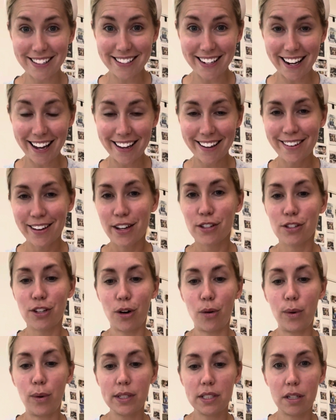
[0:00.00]
day. So
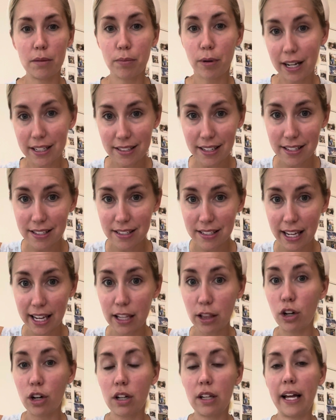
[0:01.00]
what did process day
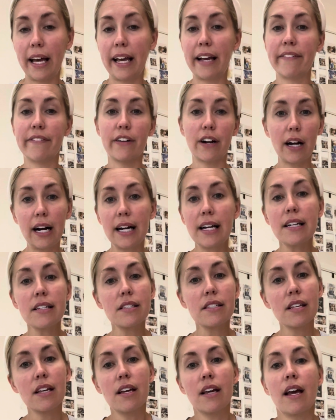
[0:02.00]
look like for us?